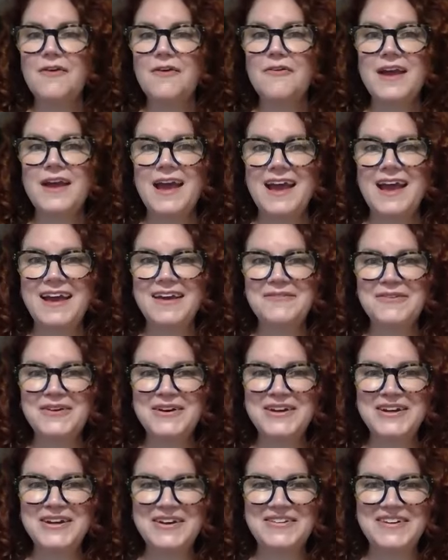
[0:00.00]
Okay, we're
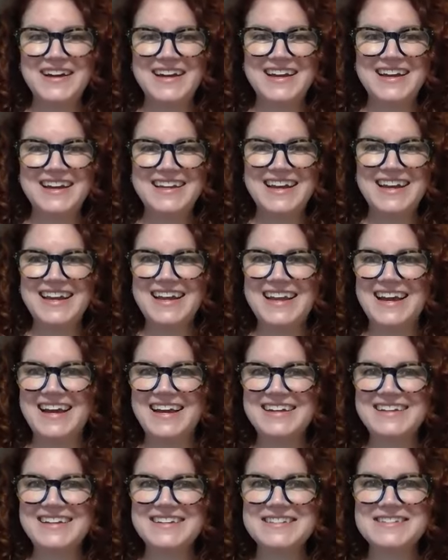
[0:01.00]
going to go ahead and
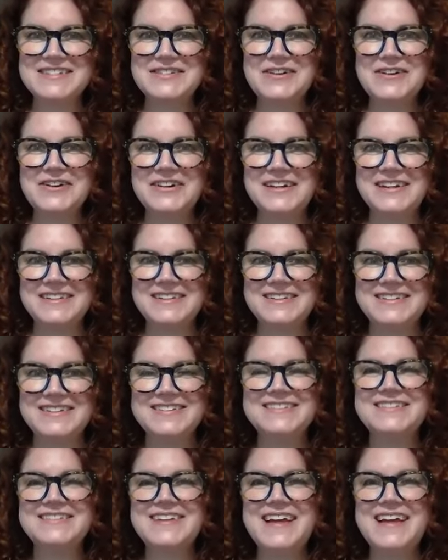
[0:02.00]
get started.
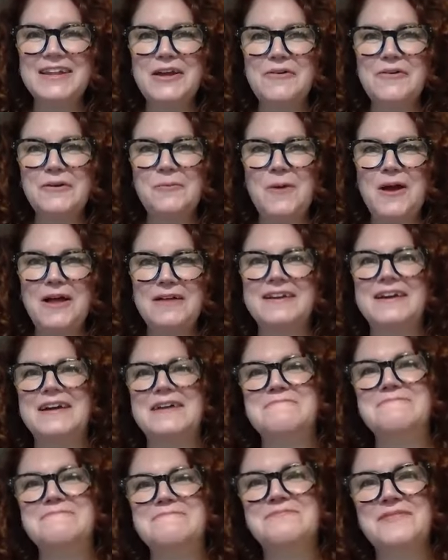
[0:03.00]
Hello and
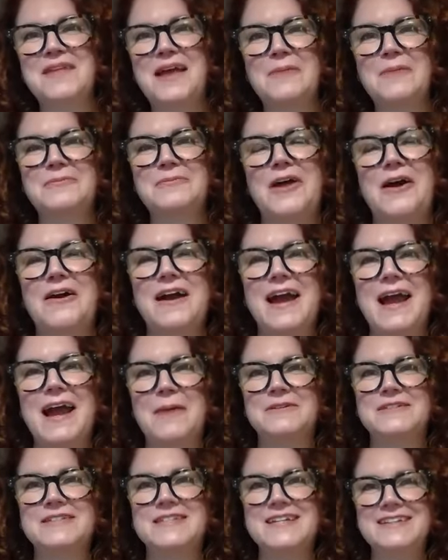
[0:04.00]
welcome. I'm Laura
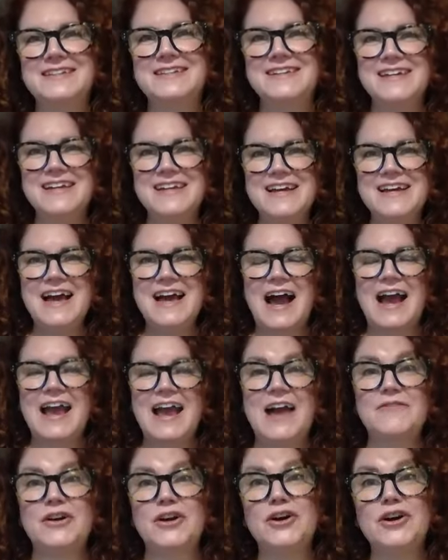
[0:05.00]
Hamilton, I
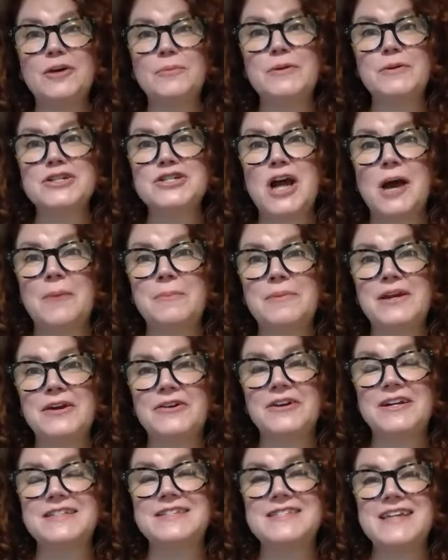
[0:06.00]
have a cookbook shop
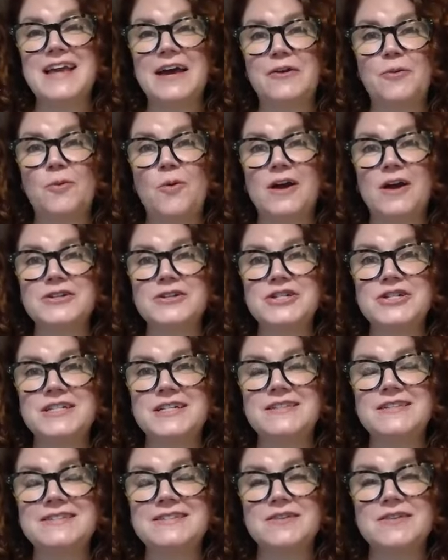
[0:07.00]
here in Seattle,
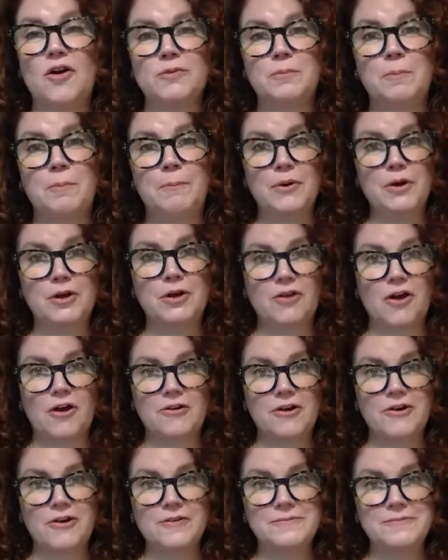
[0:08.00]
Washington. It's called Book
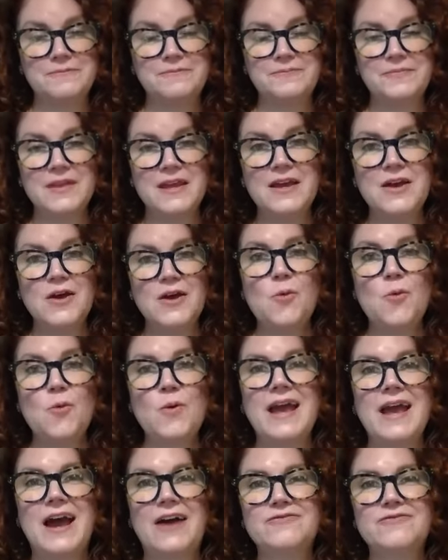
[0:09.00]
Larder.
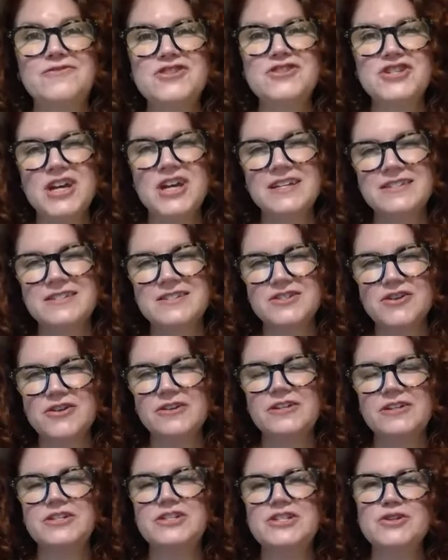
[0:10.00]
We have just
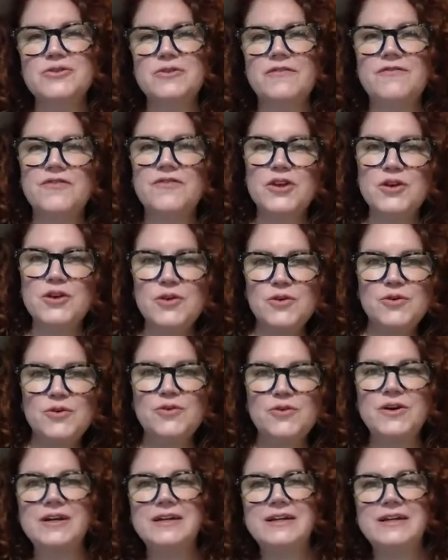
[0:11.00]
started to do a
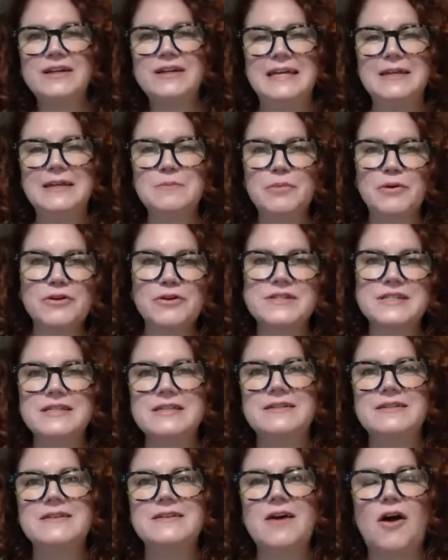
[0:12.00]
few in
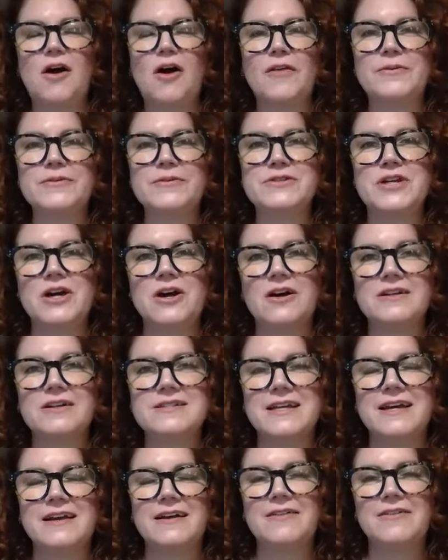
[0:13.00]
person author
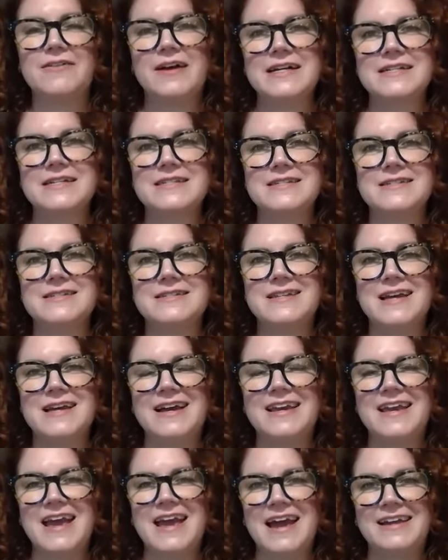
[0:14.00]
talks and classes
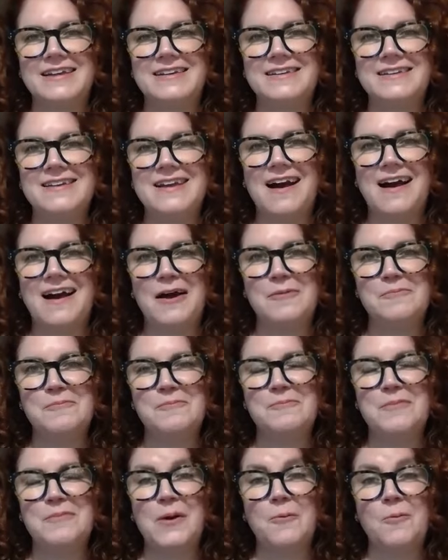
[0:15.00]
again,
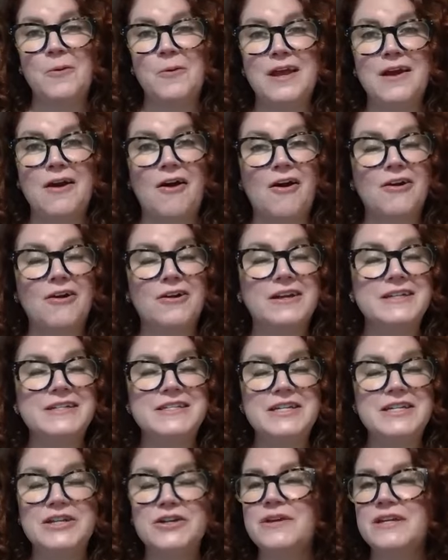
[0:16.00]
um, but we are
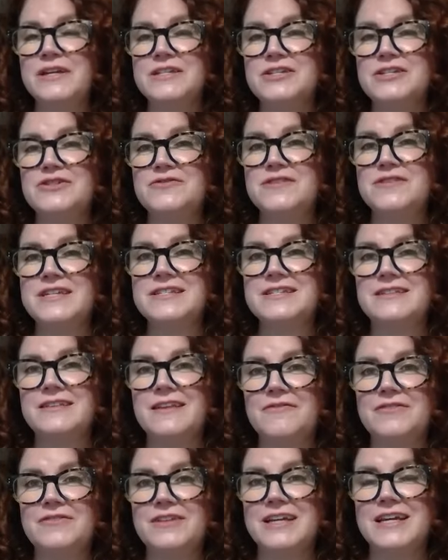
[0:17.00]
continuing to do these
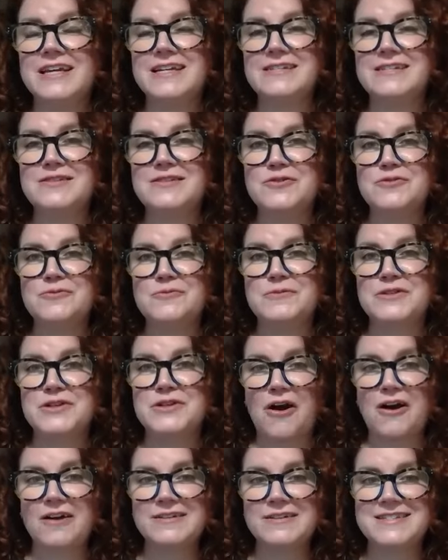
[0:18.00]
lovely Zoom
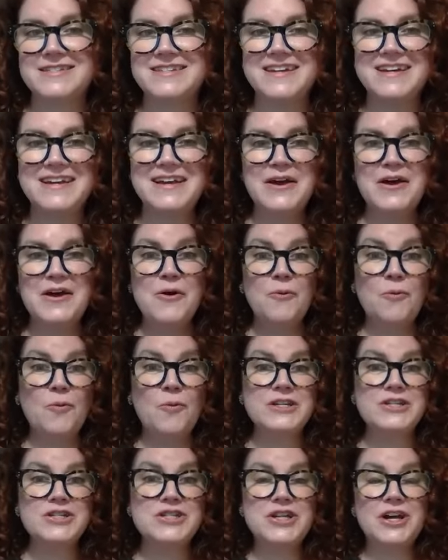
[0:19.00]
talks.
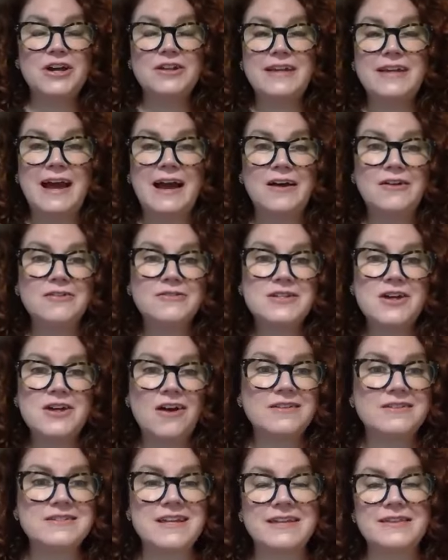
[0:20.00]
Which allow
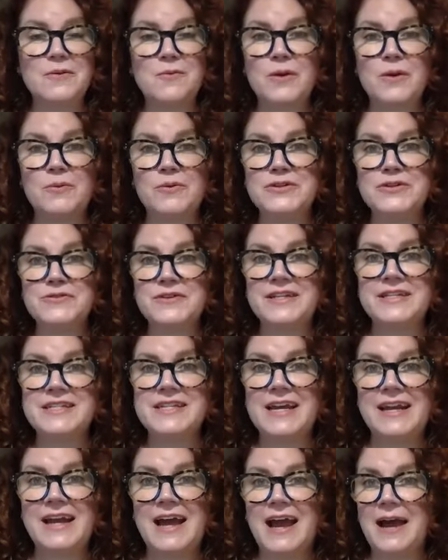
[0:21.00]
talks like the one we're doing
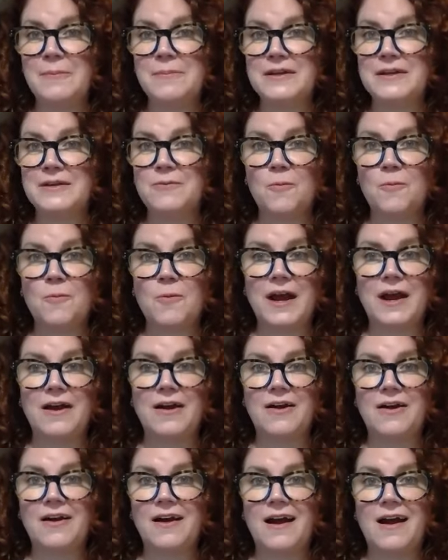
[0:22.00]
today to happen,
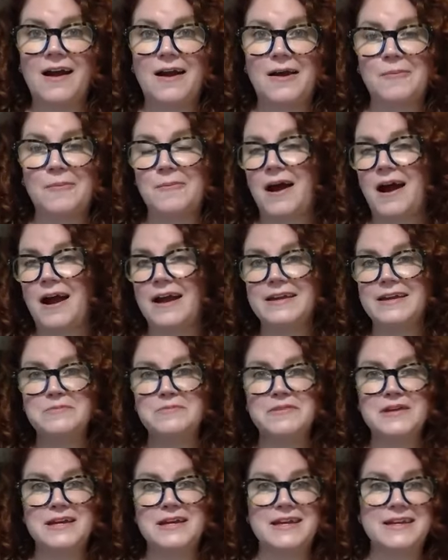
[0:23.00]
where um, I can
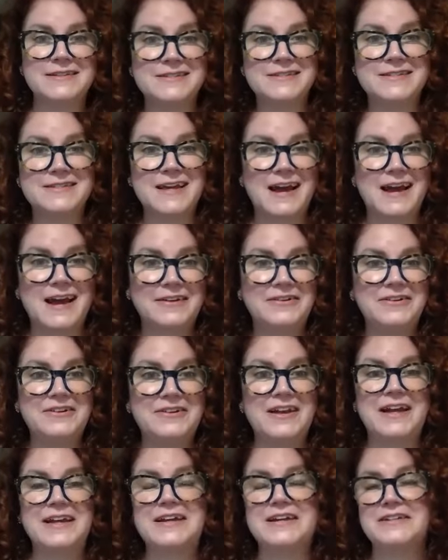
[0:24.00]
be in
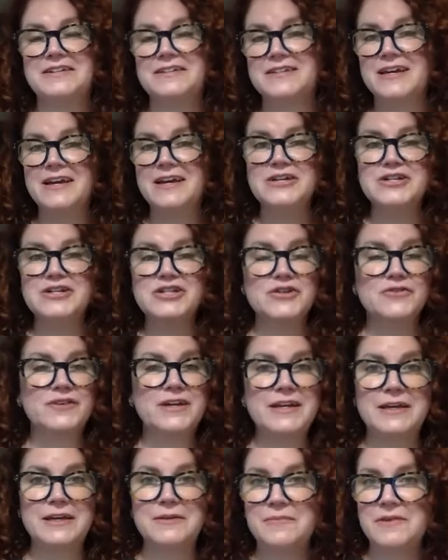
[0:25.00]
Seattle and
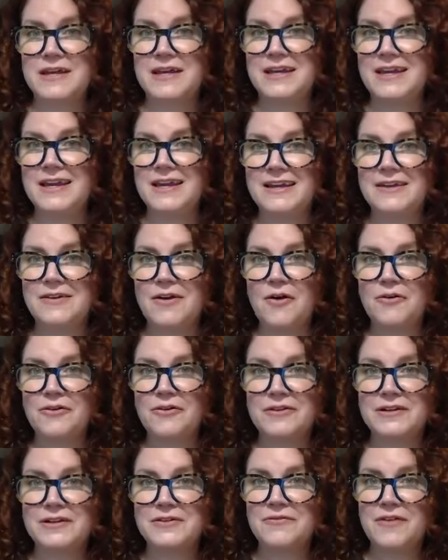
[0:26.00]
Sheree can be in
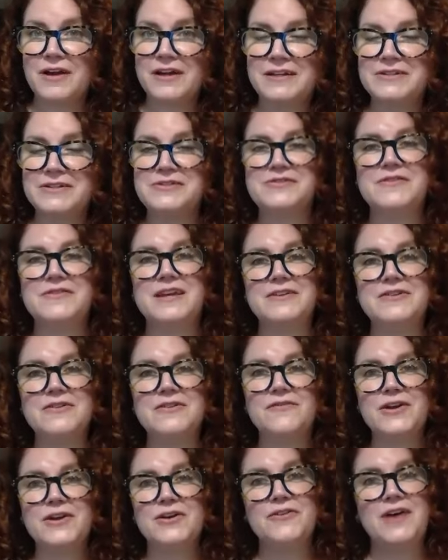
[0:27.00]
Oakland, ready to do the
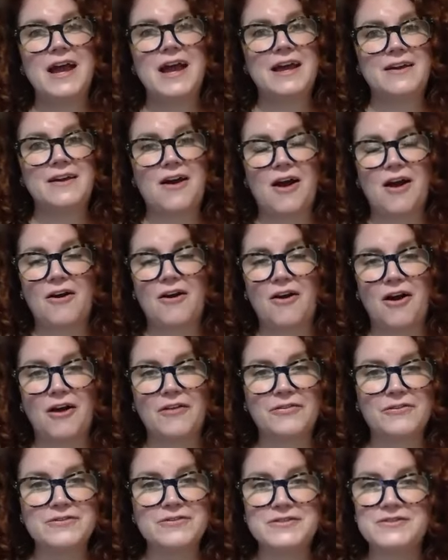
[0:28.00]
interview, and our
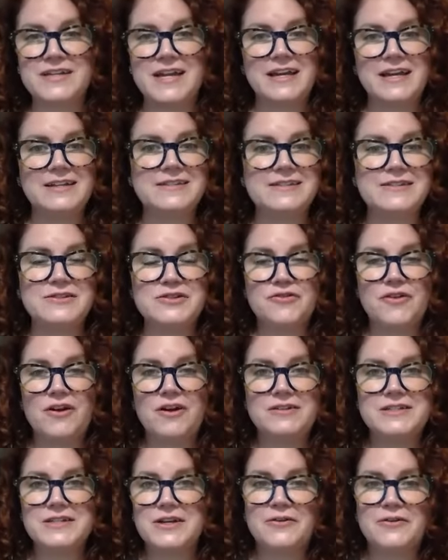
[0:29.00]
author Suzanne is in
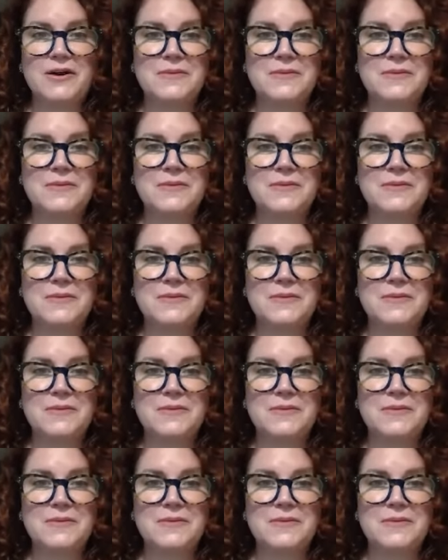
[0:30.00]
Toronto.